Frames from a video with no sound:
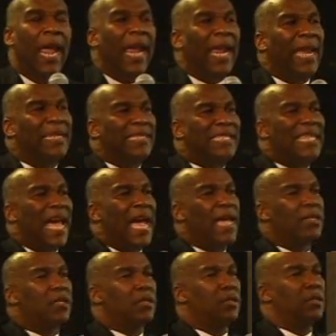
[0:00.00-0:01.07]
is
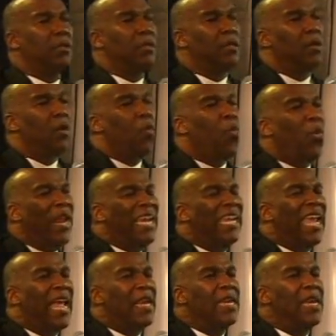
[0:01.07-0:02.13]
that we
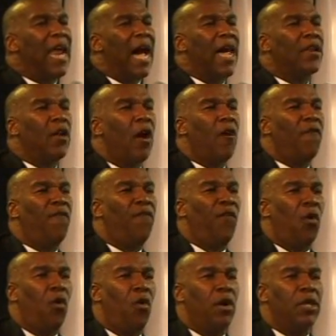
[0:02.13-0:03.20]
cannot
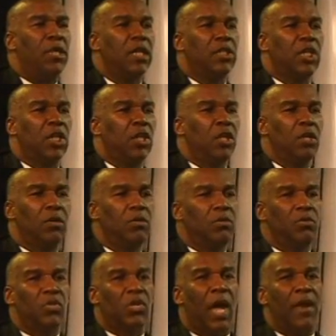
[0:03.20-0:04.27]
afford to
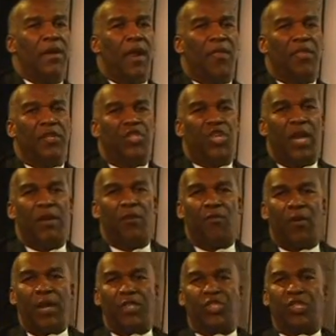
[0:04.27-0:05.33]
lose another
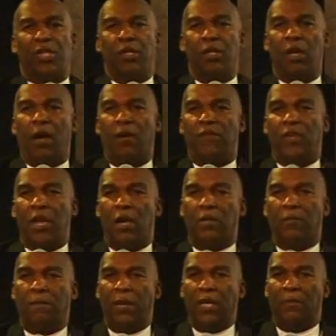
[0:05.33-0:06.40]
generation of
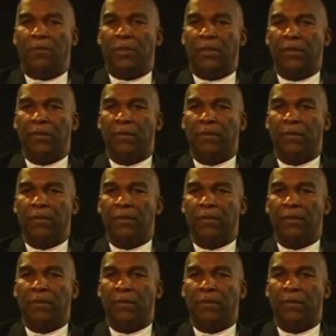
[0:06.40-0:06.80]
young people.